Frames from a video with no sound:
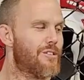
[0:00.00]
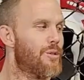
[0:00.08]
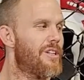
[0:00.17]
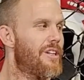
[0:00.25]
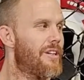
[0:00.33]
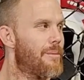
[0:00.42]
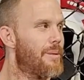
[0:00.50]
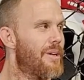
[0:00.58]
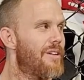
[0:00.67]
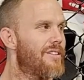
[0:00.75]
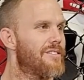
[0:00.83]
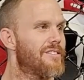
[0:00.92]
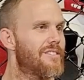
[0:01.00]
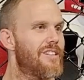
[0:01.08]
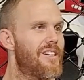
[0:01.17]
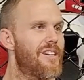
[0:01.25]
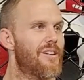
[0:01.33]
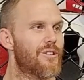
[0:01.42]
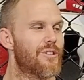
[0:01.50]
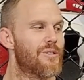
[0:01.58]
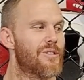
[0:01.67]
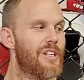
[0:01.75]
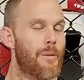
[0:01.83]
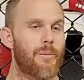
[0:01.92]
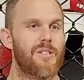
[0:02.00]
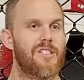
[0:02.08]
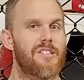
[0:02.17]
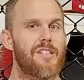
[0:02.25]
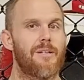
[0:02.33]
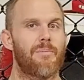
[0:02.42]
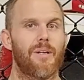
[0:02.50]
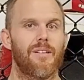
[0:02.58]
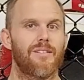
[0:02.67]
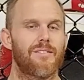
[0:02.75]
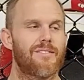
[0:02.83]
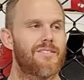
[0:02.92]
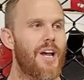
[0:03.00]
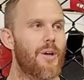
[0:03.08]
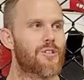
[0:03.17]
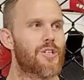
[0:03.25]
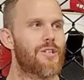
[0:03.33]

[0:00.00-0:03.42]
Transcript: stood there to be honest. Yeah, I was getting a bit dizzy, but it was